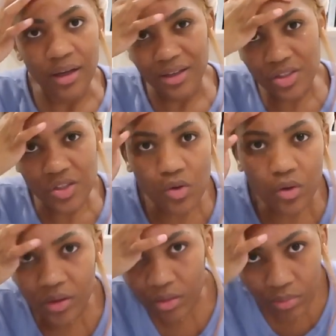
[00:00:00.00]
I just
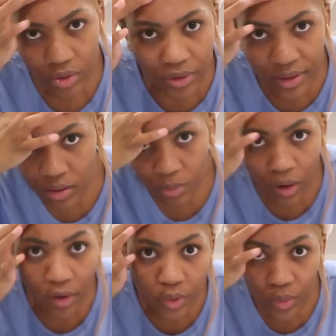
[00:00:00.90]
saw in the mirror in the
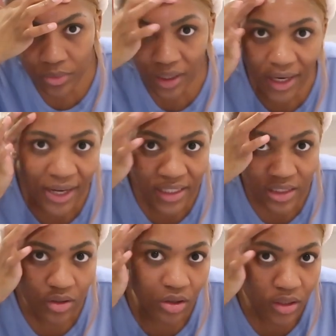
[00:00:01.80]
bathroom that I
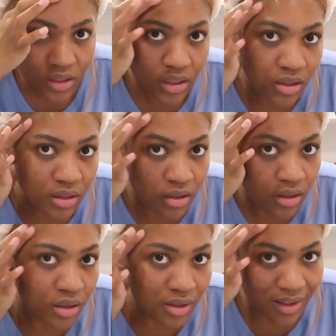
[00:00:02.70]
did not
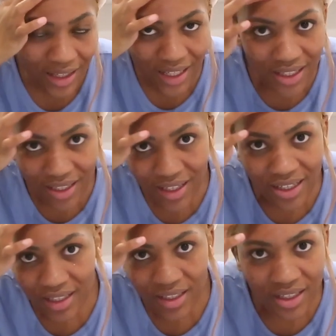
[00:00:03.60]
get
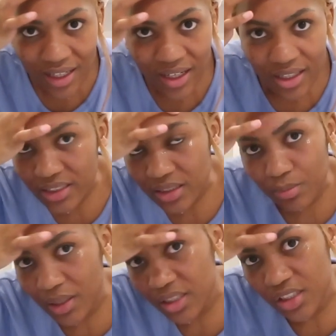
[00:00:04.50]
in here as
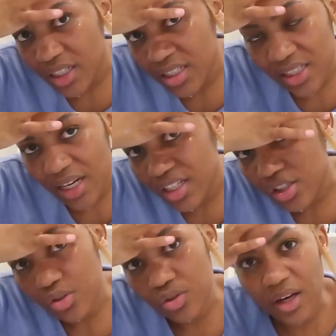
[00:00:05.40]
much as I
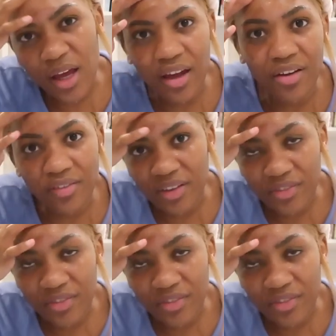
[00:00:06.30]
should have.